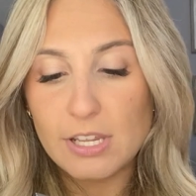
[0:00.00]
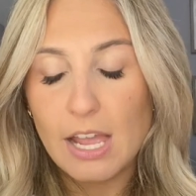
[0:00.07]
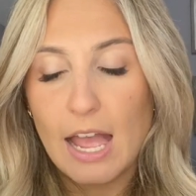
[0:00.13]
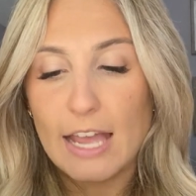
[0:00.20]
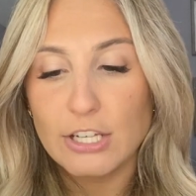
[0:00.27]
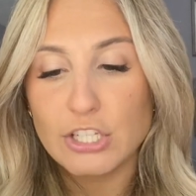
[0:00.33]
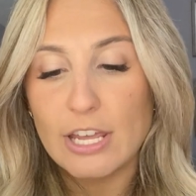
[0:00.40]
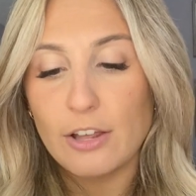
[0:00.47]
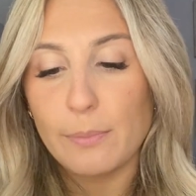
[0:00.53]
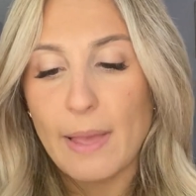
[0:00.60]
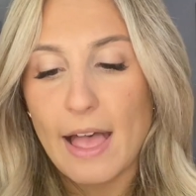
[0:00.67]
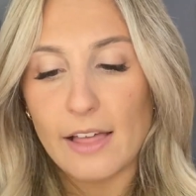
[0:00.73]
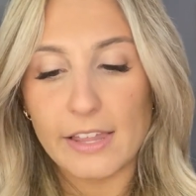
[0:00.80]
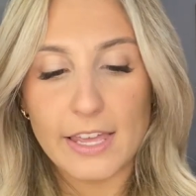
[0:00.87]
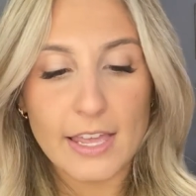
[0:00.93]
eyeshadow
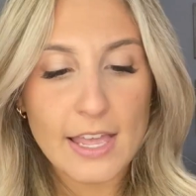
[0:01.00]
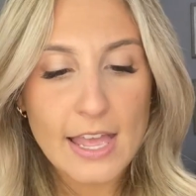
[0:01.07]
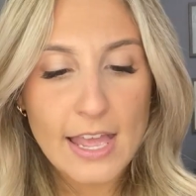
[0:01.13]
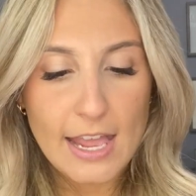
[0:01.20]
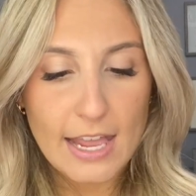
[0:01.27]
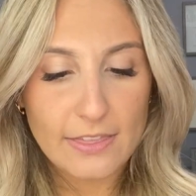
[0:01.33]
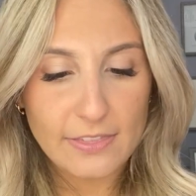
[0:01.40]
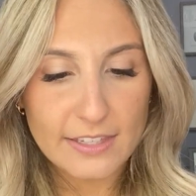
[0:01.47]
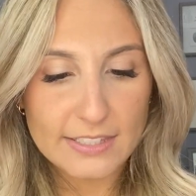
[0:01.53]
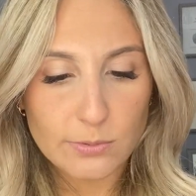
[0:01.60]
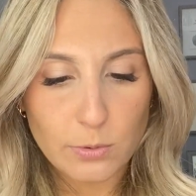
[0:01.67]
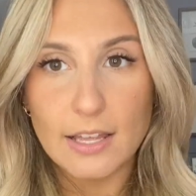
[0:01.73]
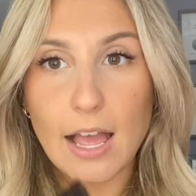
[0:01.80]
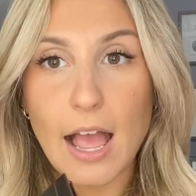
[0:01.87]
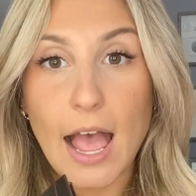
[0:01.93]
palette, and this
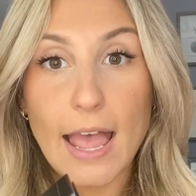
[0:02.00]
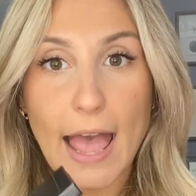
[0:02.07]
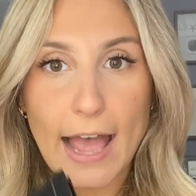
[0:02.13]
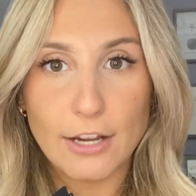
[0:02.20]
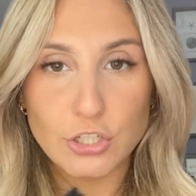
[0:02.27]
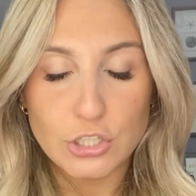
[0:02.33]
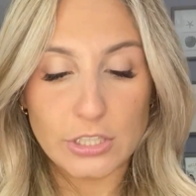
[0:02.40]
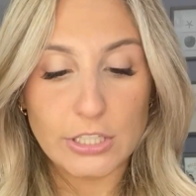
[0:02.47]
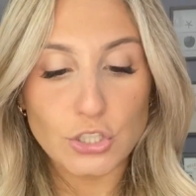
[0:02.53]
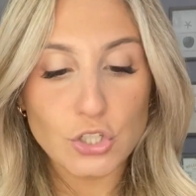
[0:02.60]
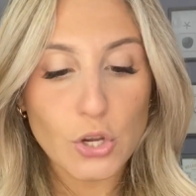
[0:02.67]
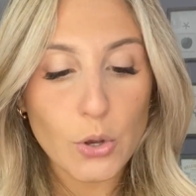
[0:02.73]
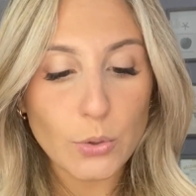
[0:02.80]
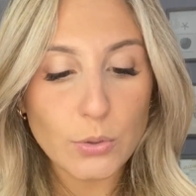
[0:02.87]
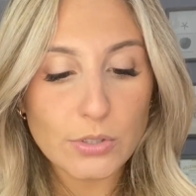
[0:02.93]
one I actually
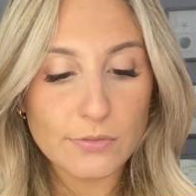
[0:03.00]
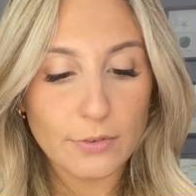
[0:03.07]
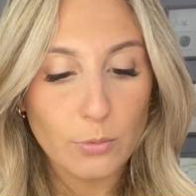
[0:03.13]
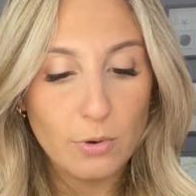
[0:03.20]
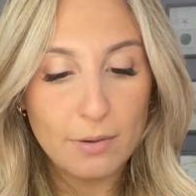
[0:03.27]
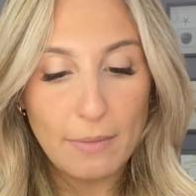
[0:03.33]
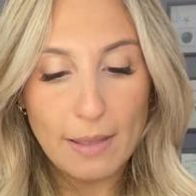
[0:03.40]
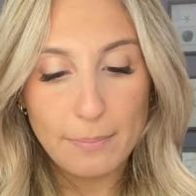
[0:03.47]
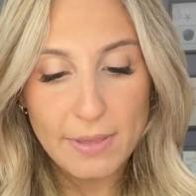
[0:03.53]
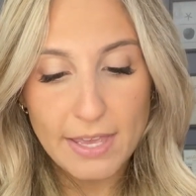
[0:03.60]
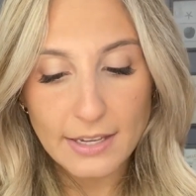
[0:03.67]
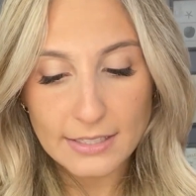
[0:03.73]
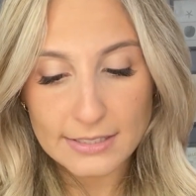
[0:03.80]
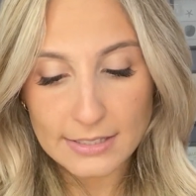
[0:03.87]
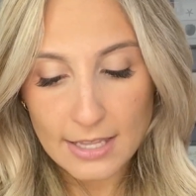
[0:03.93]
chose for one of my
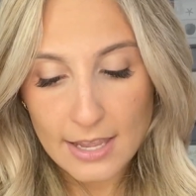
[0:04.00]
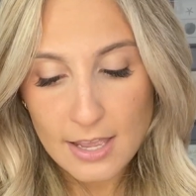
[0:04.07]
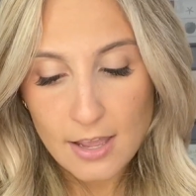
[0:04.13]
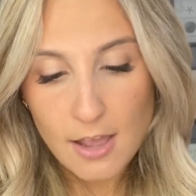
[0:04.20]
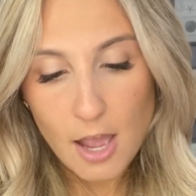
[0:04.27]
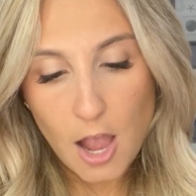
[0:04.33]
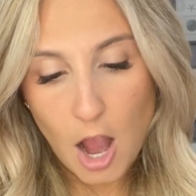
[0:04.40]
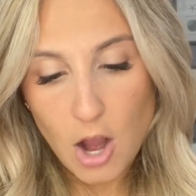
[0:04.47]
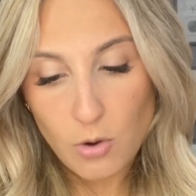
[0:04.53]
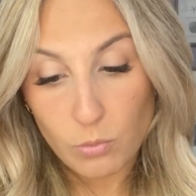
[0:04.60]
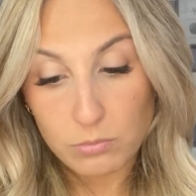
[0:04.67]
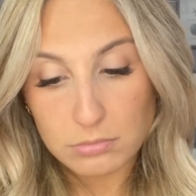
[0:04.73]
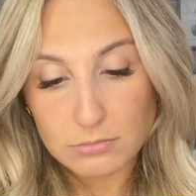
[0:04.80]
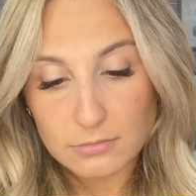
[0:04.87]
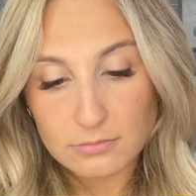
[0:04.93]
picks.
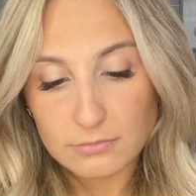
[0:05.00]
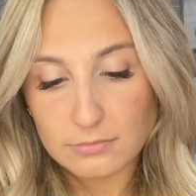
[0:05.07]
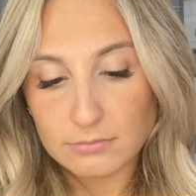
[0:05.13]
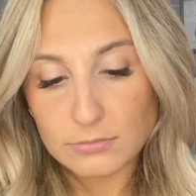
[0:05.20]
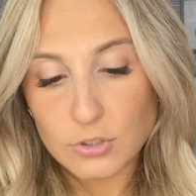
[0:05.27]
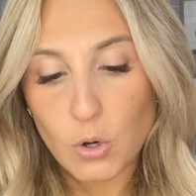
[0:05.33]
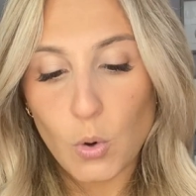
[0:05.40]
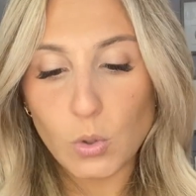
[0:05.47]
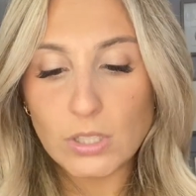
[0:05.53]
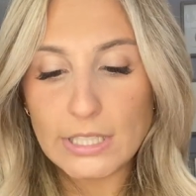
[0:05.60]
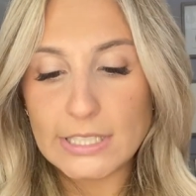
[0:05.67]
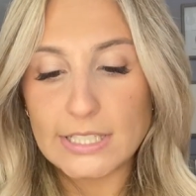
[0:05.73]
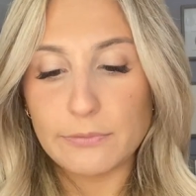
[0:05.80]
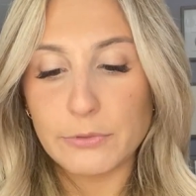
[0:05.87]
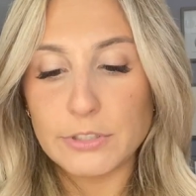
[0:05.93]
Oh, totally
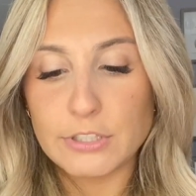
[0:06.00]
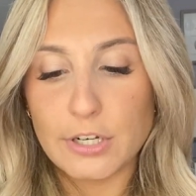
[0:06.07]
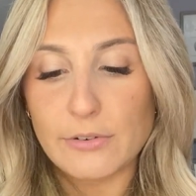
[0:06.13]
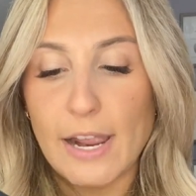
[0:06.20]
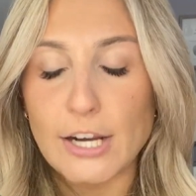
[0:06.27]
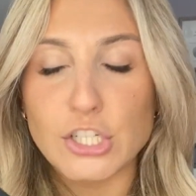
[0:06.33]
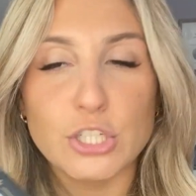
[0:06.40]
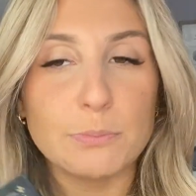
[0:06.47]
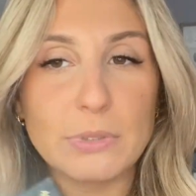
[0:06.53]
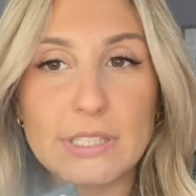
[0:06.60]
different direction, but